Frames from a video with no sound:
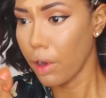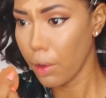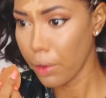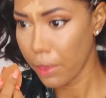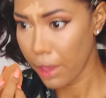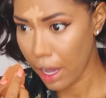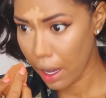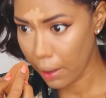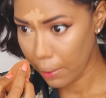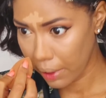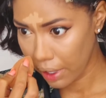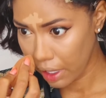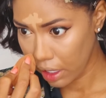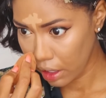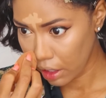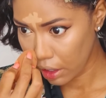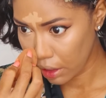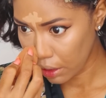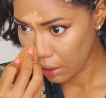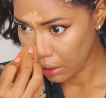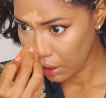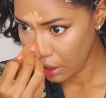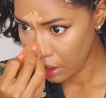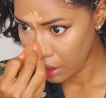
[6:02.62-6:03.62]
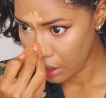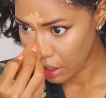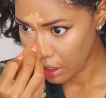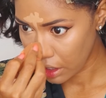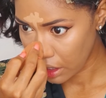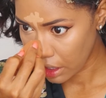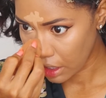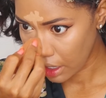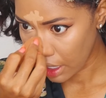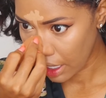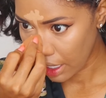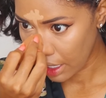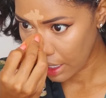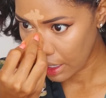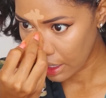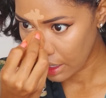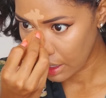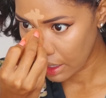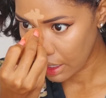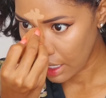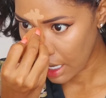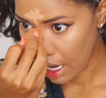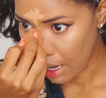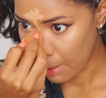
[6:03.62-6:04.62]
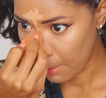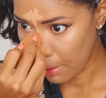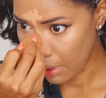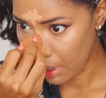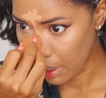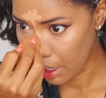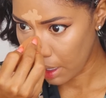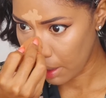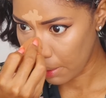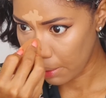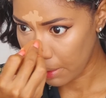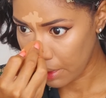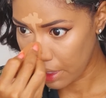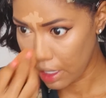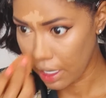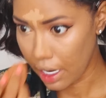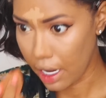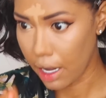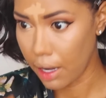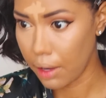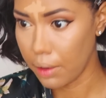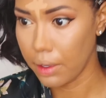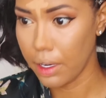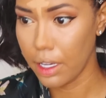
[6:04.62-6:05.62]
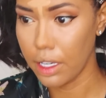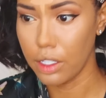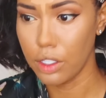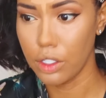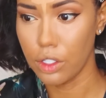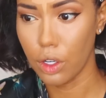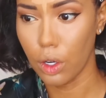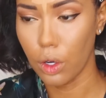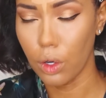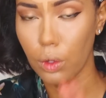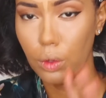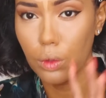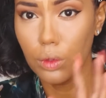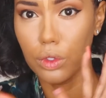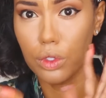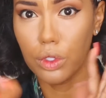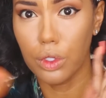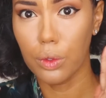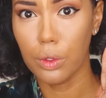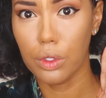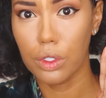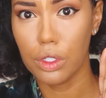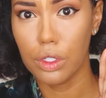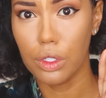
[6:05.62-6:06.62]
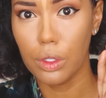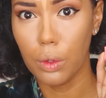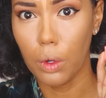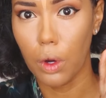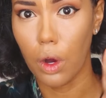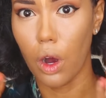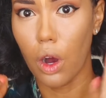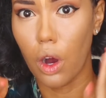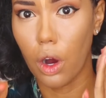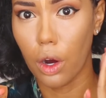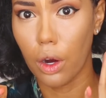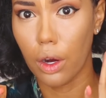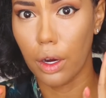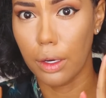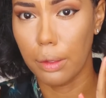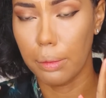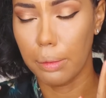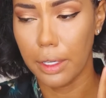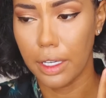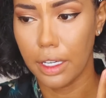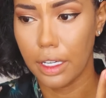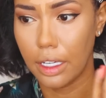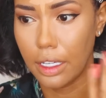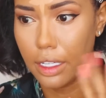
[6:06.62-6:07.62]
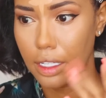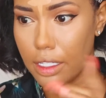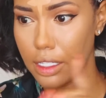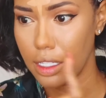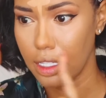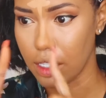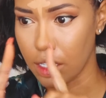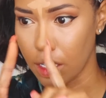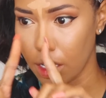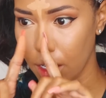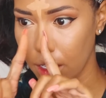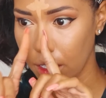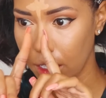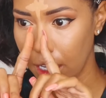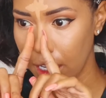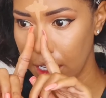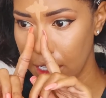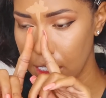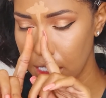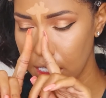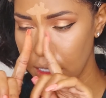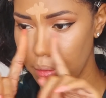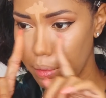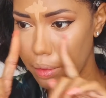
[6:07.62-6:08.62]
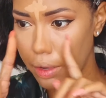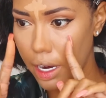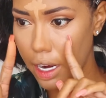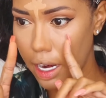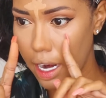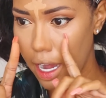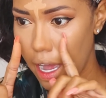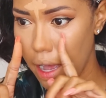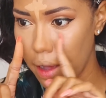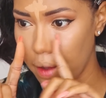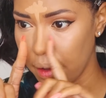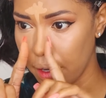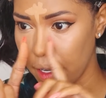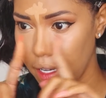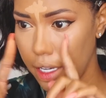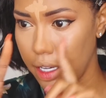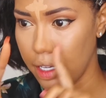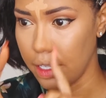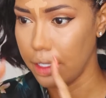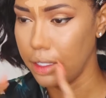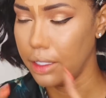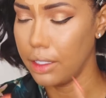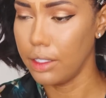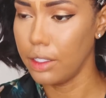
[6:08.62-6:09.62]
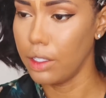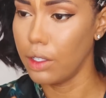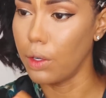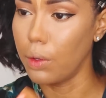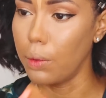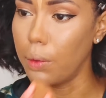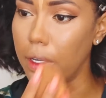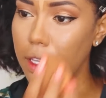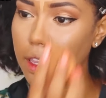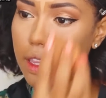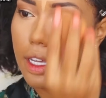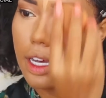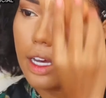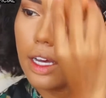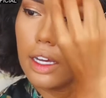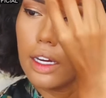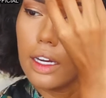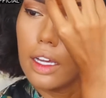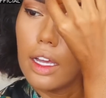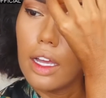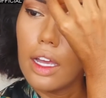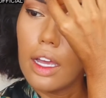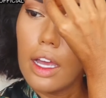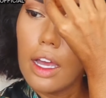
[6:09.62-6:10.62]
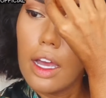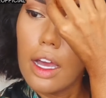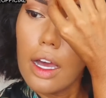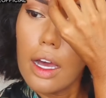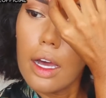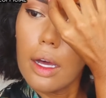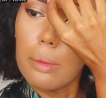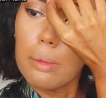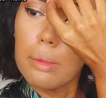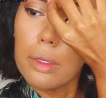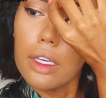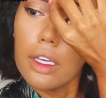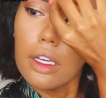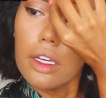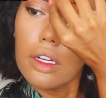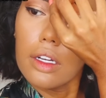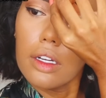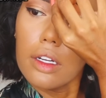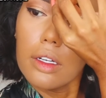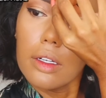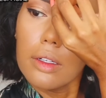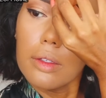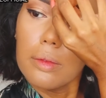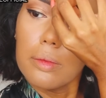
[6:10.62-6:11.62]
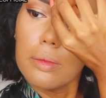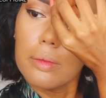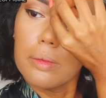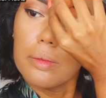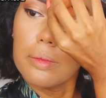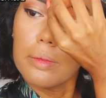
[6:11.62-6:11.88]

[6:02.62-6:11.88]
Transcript: go that way, literally just like tap it up and down, and don't do it too hard because it's gonna like spread out and you don't want that. Up here,